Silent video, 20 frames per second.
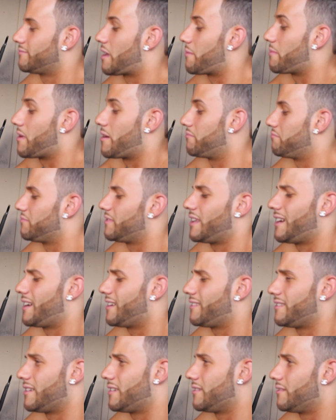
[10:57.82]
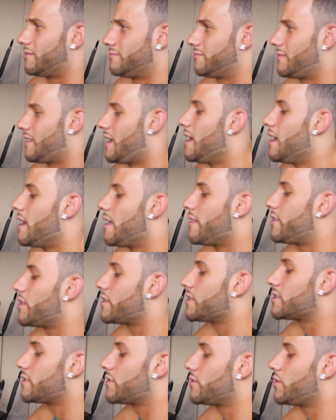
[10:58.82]
Really? Not, yeah, no.
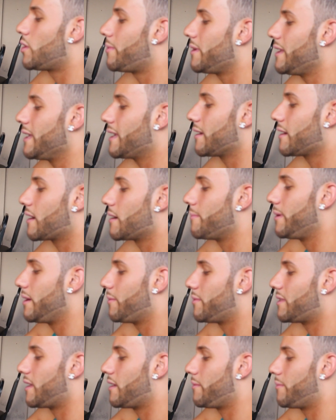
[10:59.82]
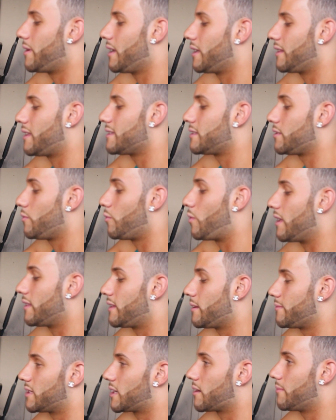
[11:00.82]
There's nobody can compete with anybody unless you want them to